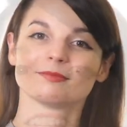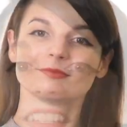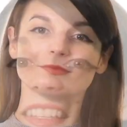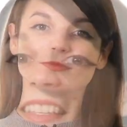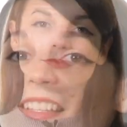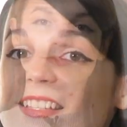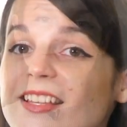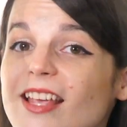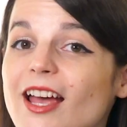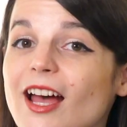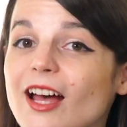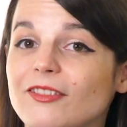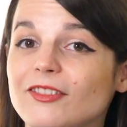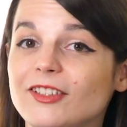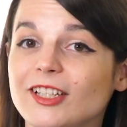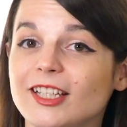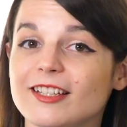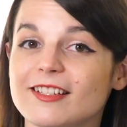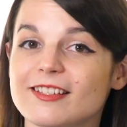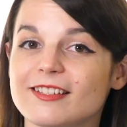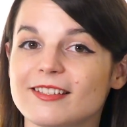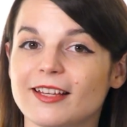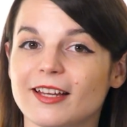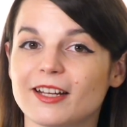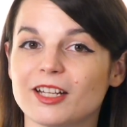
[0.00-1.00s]
Does having
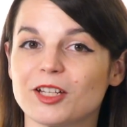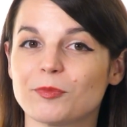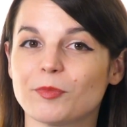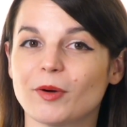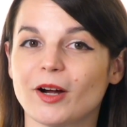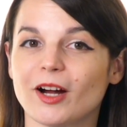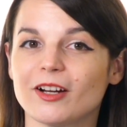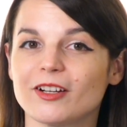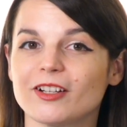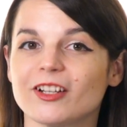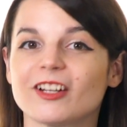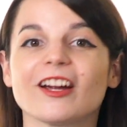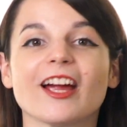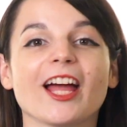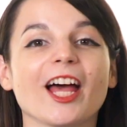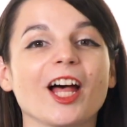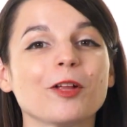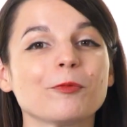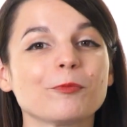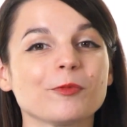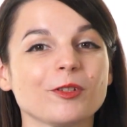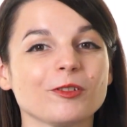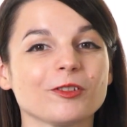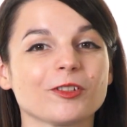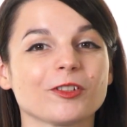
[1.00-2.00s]
a study partner
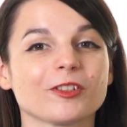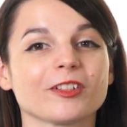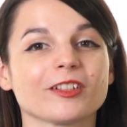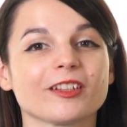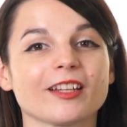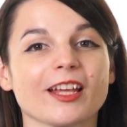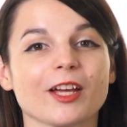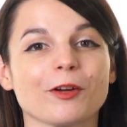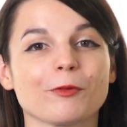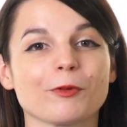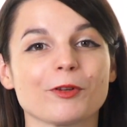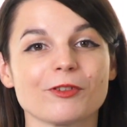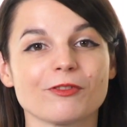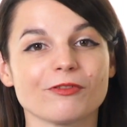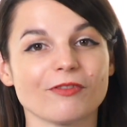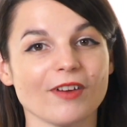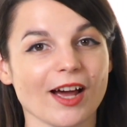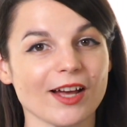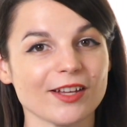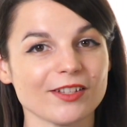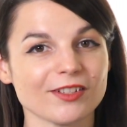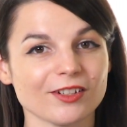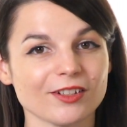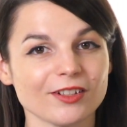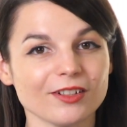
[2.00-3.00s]
help you learn a language
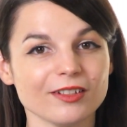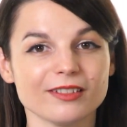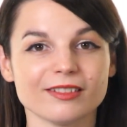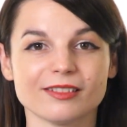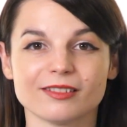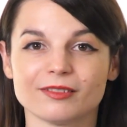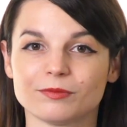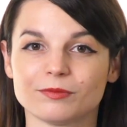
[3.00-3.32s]
faster?